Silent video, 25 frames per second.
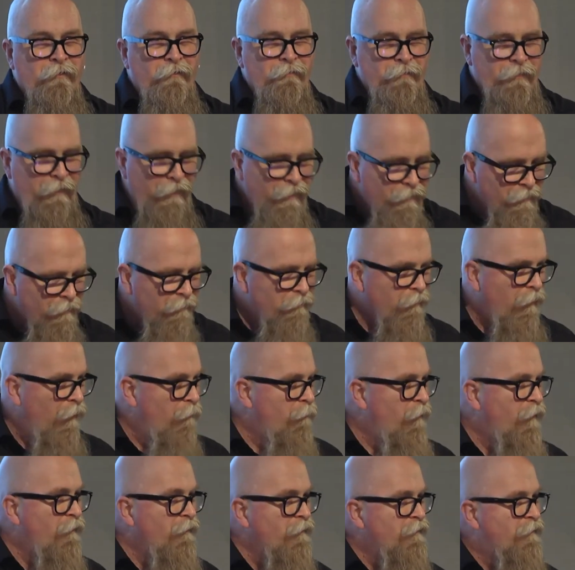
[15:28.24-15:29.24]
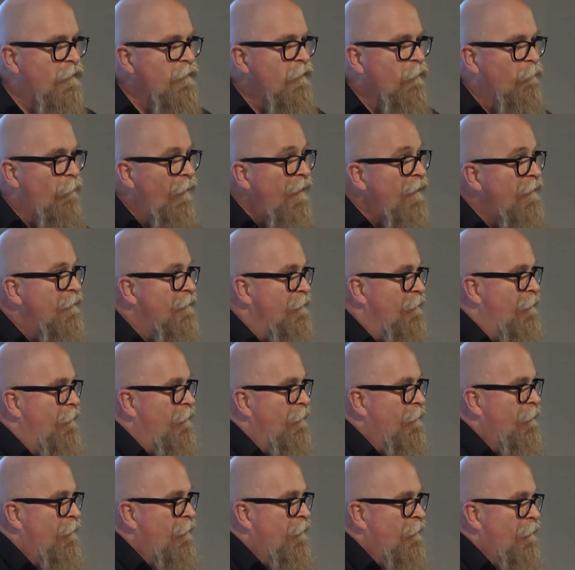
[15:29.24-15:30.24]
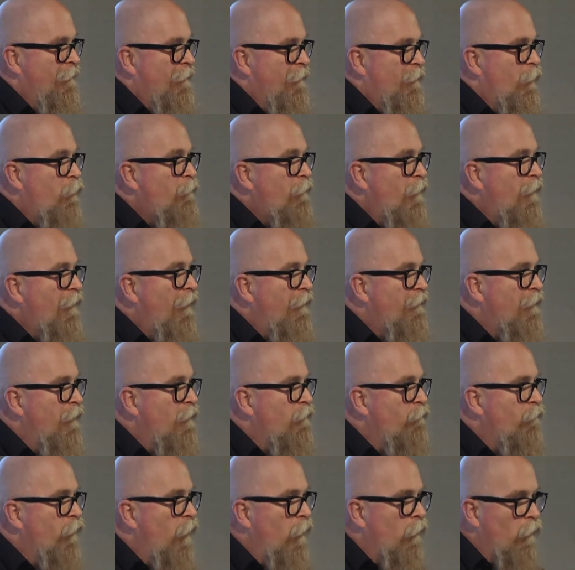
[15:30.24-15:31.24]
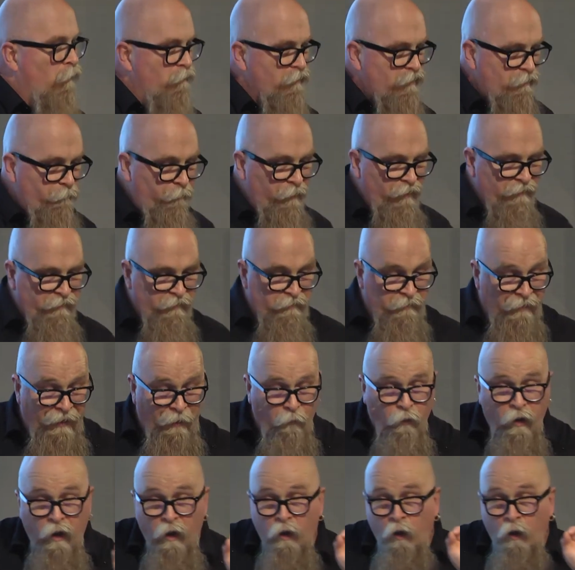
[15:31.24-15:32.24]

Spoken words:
Yeah, I mean, this is crazy. You can identify all these pieces. Now,